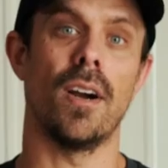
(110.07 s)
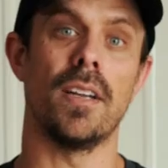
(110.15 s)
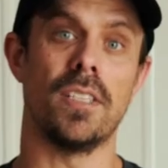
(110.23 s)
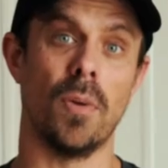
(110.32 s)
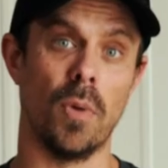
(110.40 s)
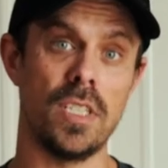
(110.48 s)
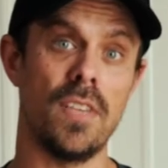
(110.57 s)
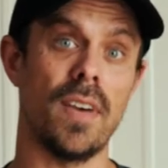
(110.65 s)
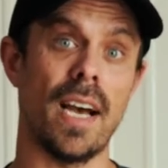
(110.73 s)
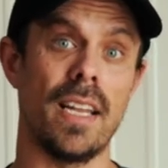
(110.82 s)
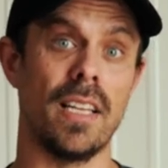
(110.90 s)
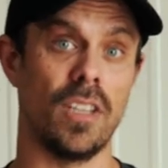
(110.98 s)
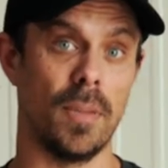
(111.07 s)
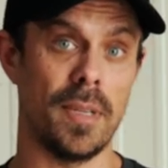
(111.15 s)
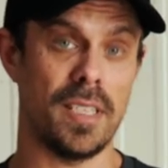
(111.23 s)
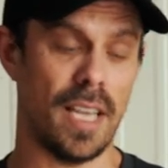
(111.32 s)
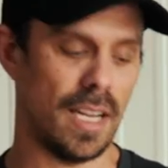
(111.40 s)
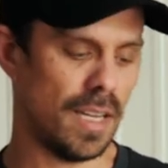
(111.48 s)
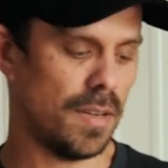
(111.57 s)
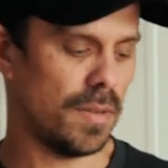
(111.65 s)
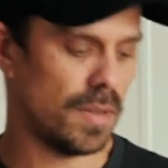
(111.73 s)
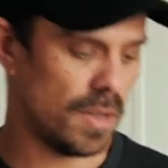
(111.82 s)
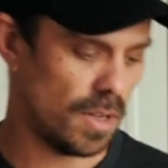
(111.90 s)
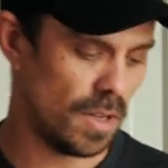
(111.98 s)
right, so once you've gotten it a little bit sanded,
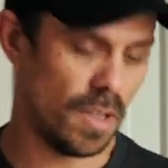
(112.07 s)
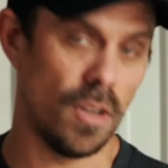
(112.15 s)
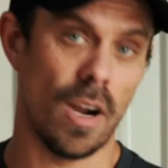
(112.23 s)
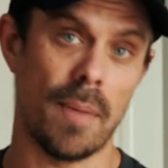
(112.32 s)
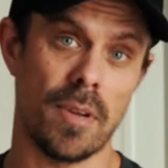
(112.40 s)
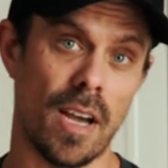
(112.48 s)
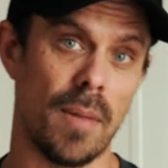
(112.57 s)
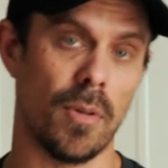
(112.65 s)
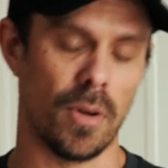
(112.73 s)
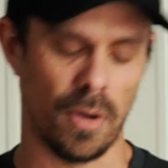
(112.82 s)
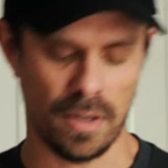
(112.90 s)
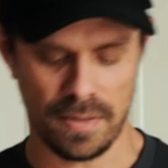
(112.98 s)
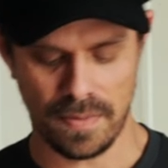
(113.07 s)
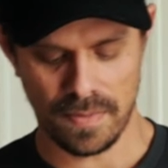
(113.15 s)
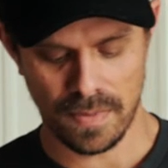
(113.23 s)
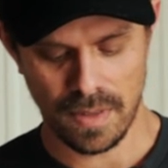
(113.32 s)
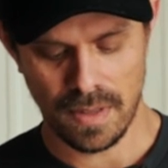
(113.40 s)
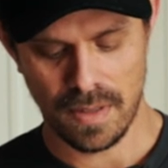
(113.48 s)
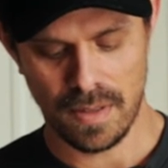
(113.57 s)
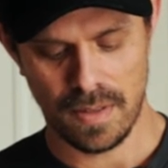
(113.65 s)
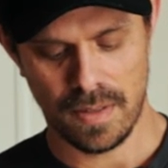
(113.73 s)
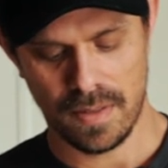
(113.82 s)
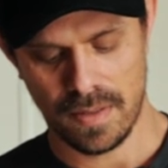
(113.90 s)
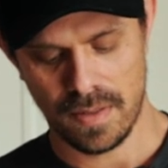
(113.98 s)
you grab the cutting board oil.
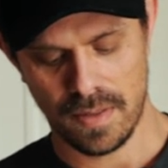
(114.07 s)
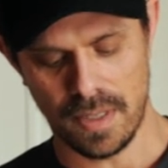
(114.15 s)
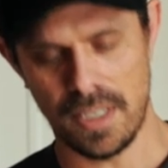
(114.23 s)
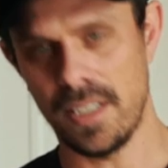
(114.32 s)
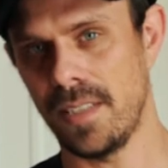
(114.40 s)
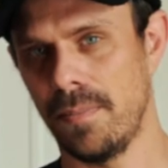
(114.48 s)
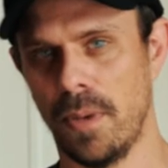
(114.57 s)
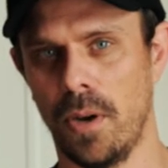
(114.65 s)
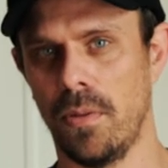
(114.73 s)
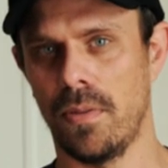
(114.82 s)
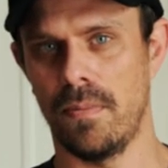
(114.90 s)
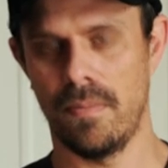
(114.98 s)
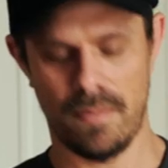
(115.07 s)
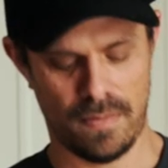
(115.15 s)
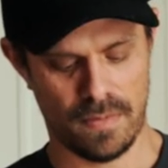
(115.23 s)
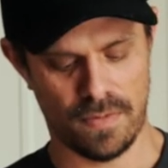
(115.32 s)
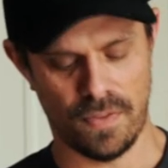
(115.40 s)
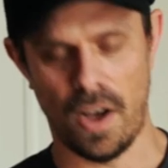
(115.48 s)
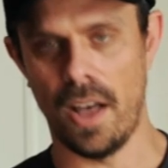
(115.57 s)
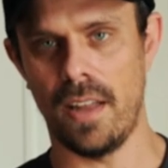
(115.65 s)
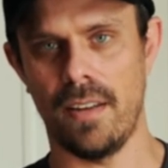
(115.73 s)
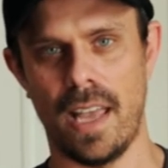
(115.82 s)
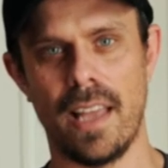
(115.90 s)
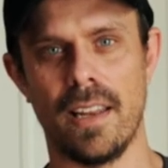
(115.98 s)
This is both
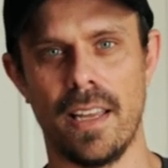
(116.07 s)
fun and